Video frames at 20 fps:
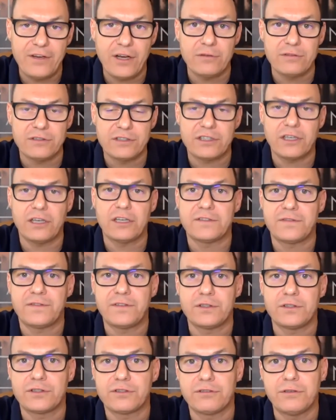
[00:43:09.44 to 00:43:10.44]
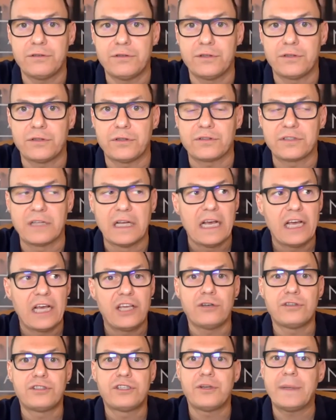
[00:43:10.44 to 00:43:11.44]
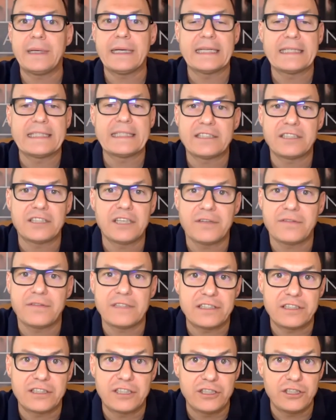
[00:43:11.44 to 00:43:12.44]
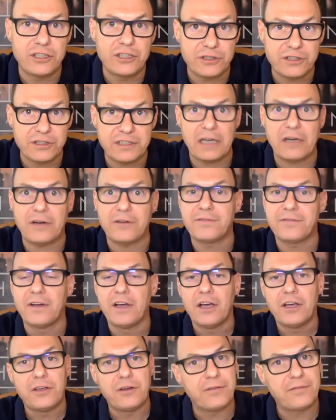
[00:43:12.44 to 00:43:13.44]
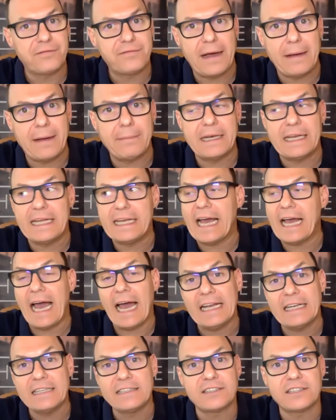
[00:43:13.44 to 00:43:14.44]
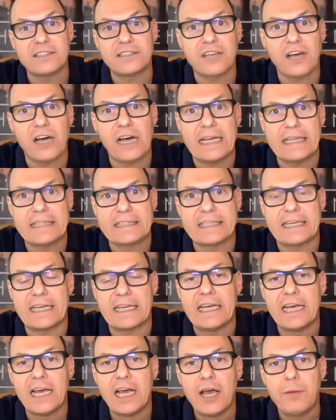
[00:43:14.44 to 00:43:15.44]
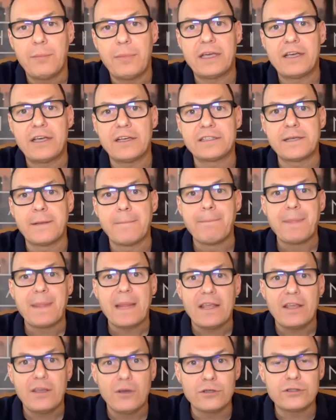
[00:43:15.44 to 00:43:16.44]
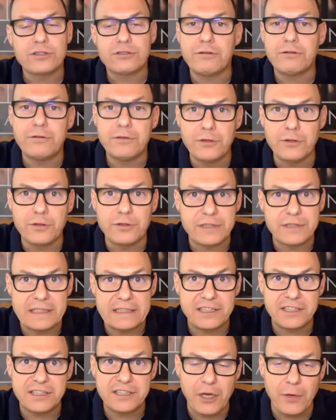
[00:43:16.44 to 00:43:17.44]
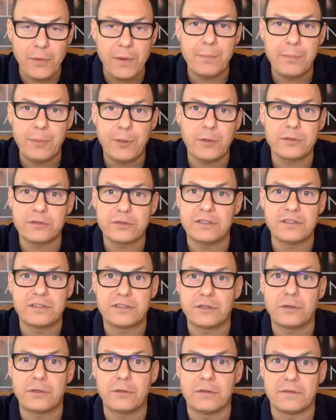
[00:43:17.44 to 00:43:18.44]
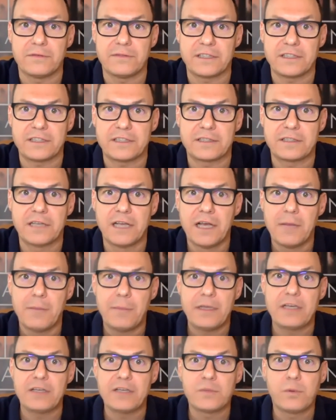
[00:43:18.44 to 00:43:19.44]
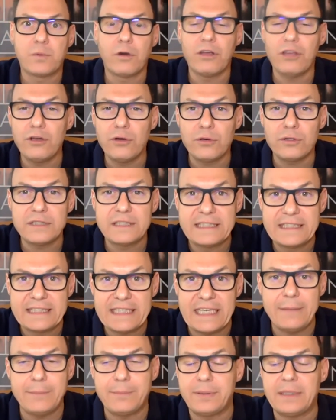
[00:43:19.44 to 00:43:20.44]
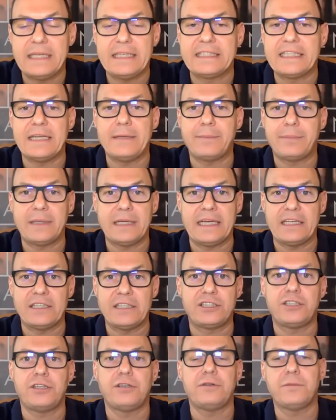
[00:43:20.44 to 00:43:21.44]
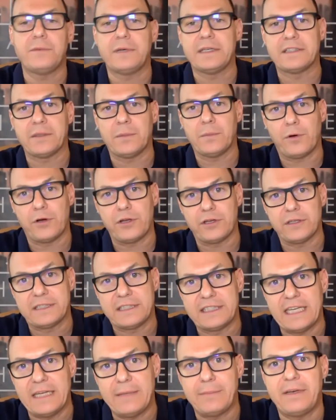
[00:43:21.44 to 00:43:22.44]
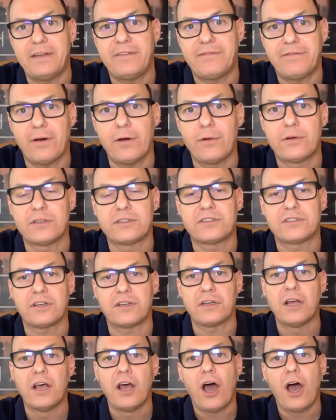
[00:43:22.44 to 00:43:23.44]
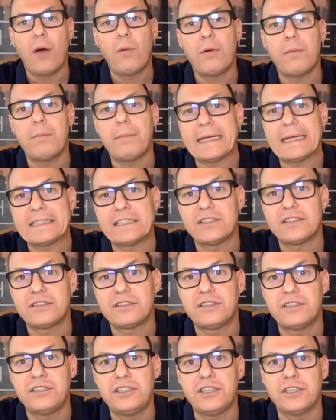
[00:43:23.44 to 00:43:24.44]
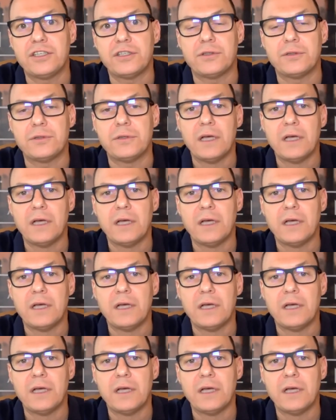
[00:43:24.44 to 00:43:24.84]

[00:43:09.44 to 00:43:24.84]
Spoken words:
search for your true north, you're doing a disservice to yourself, your family, and society, because your true north is so important to all of us. Because what you're deeply, deeply in tune with, and what you're deeply focused on, and what matters to you,